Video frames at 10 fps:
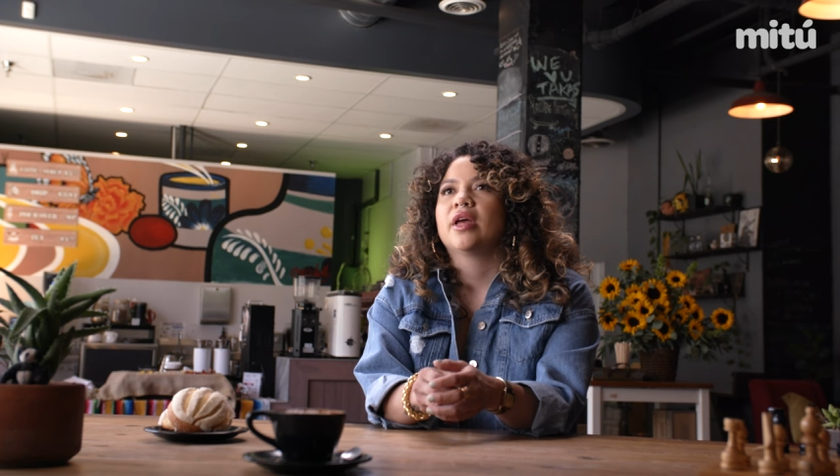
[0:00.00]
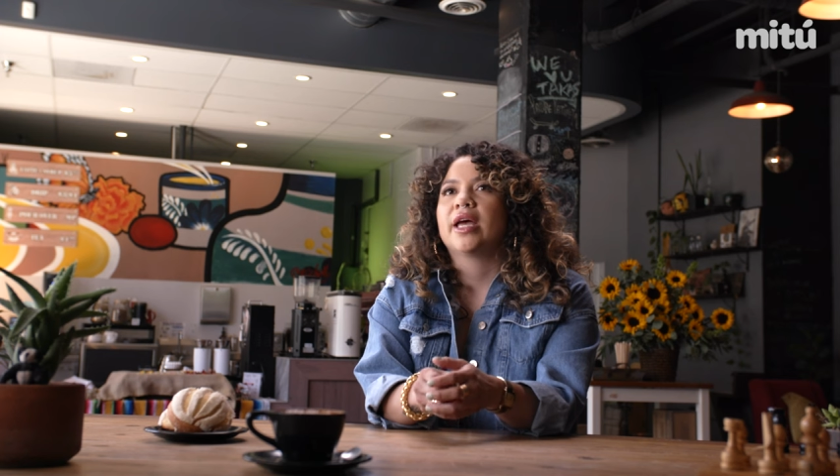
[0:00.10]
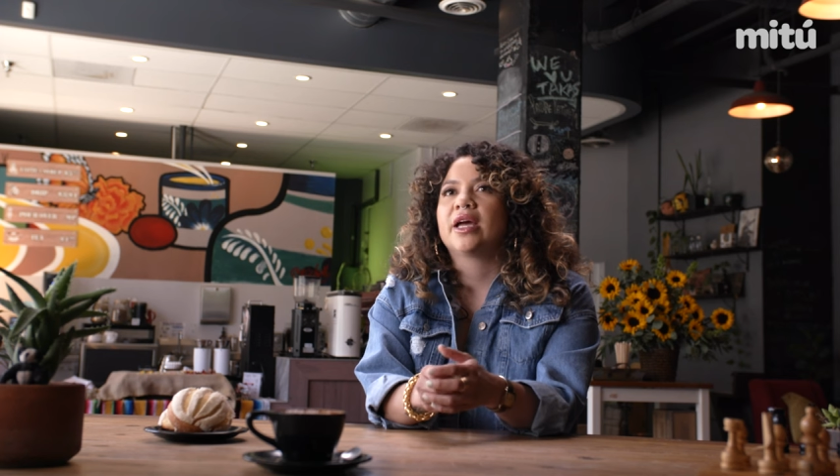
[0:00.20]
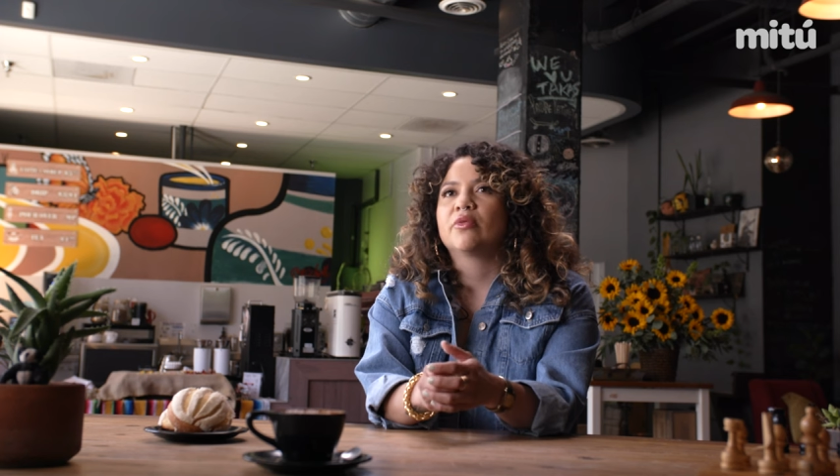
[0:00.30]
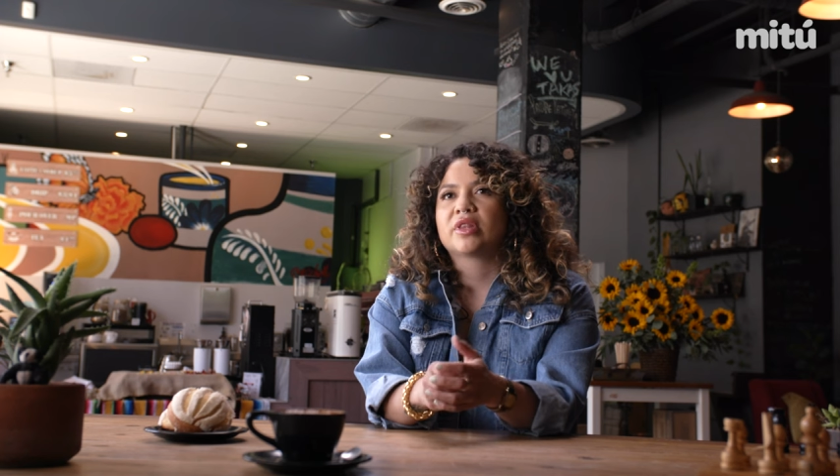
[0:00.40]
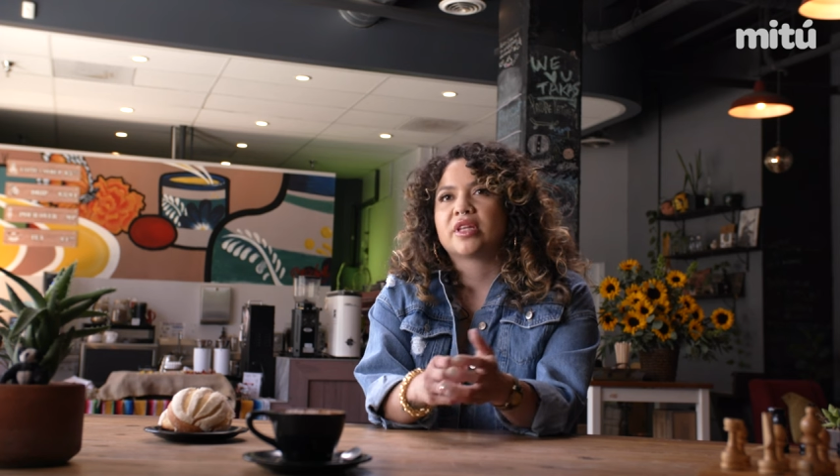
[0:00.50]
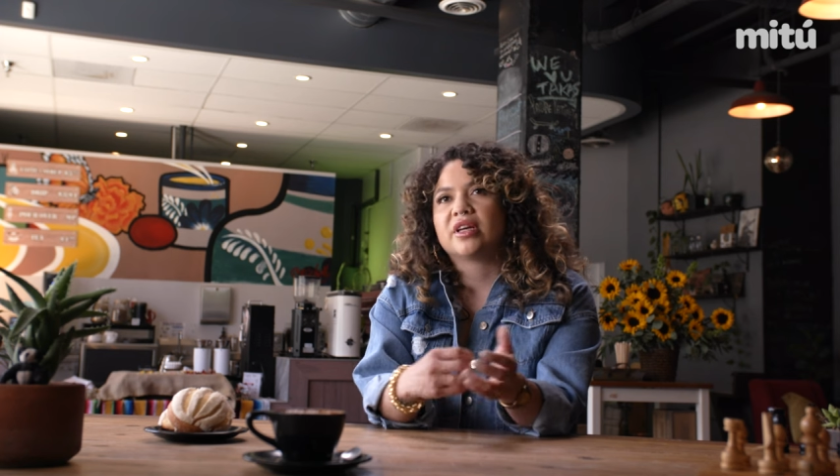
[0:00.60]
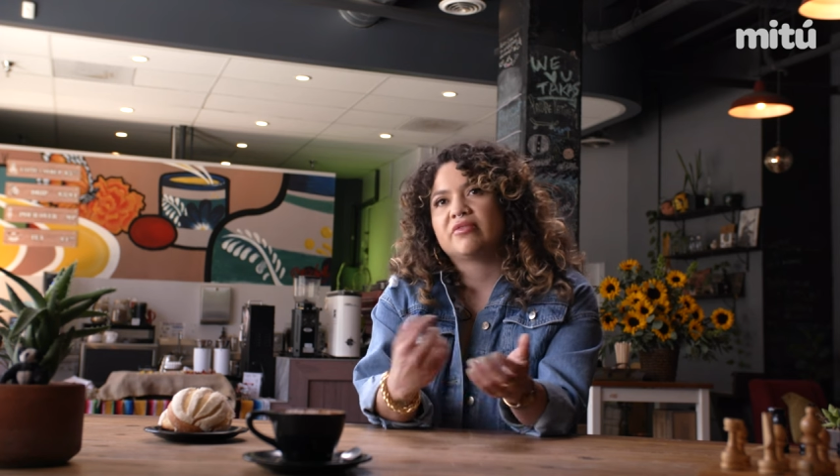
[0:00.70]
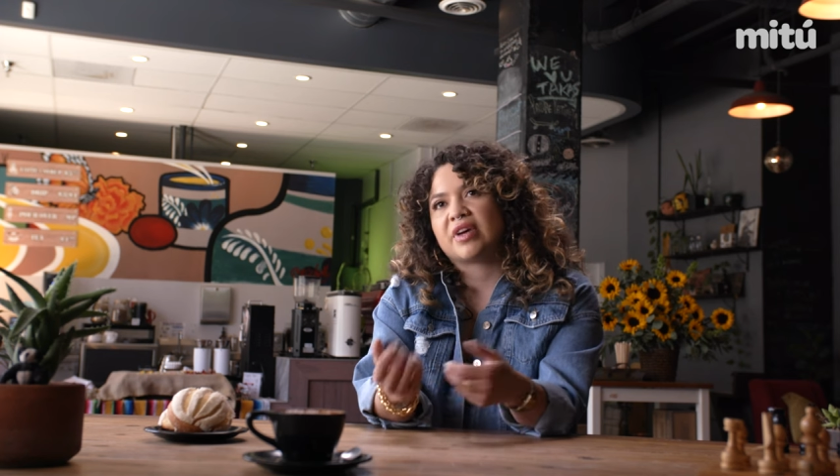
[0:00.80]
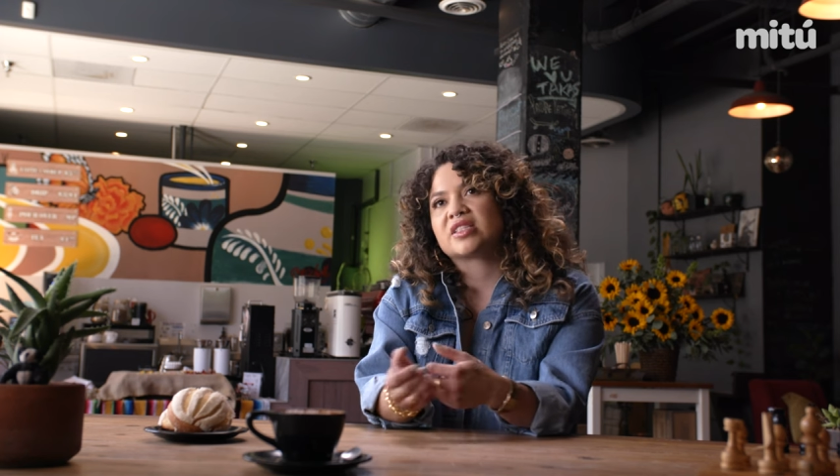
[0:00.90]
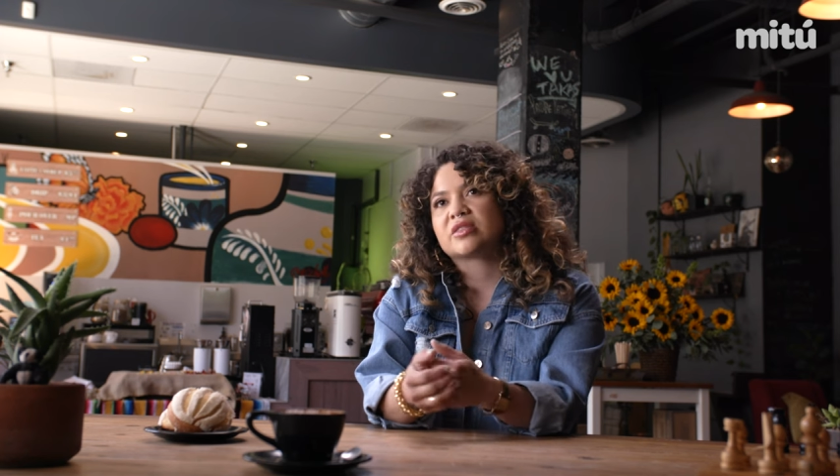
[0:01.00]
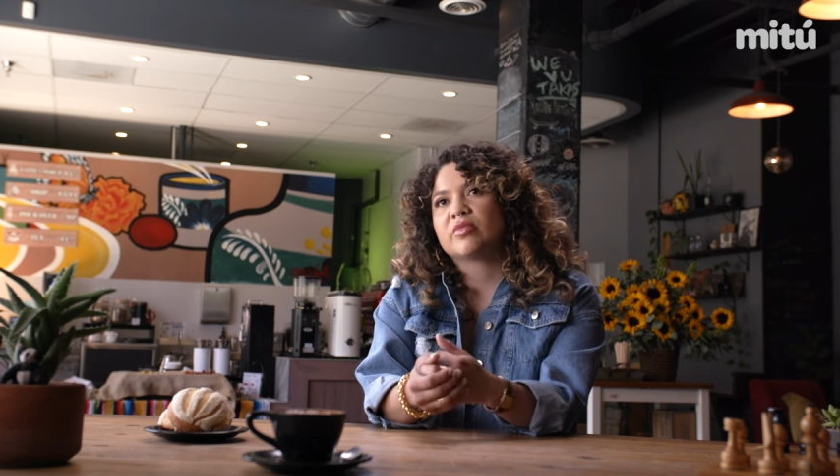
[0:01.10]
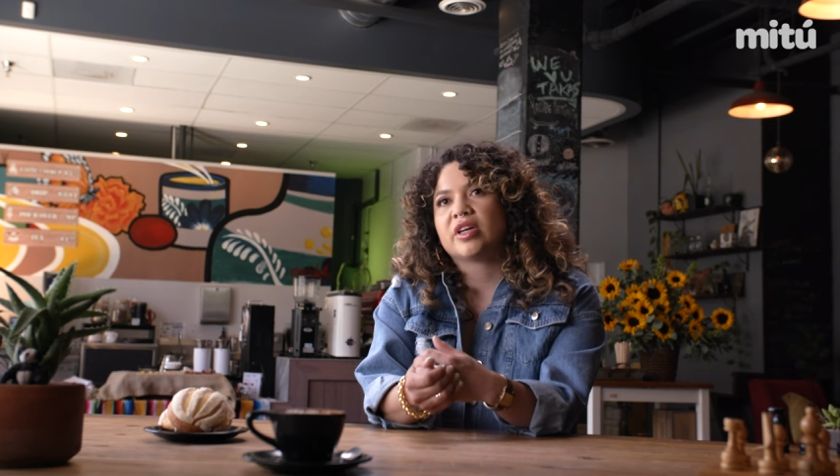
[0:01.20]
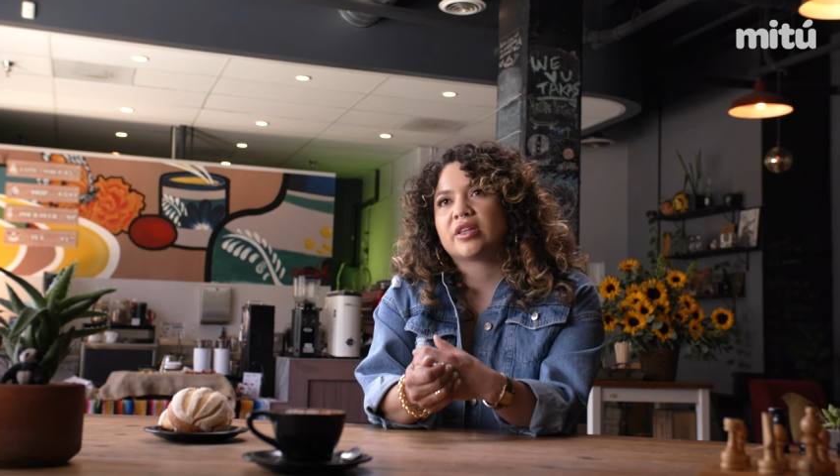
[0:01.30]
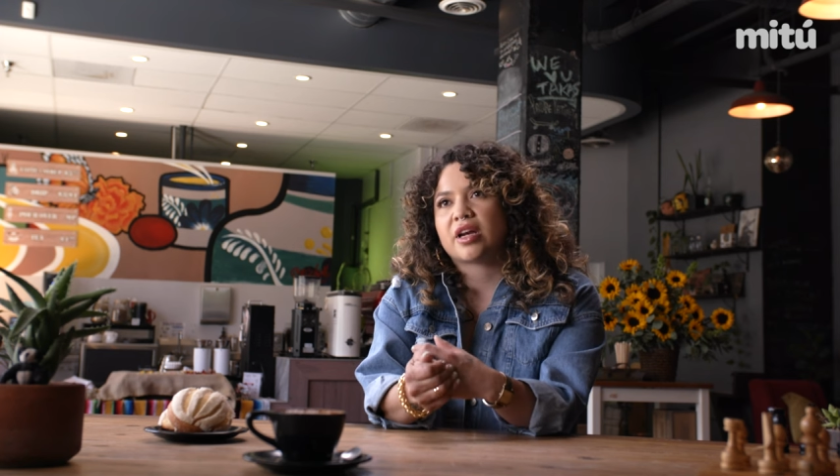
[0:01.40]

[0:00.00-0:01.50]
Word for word: and with the investment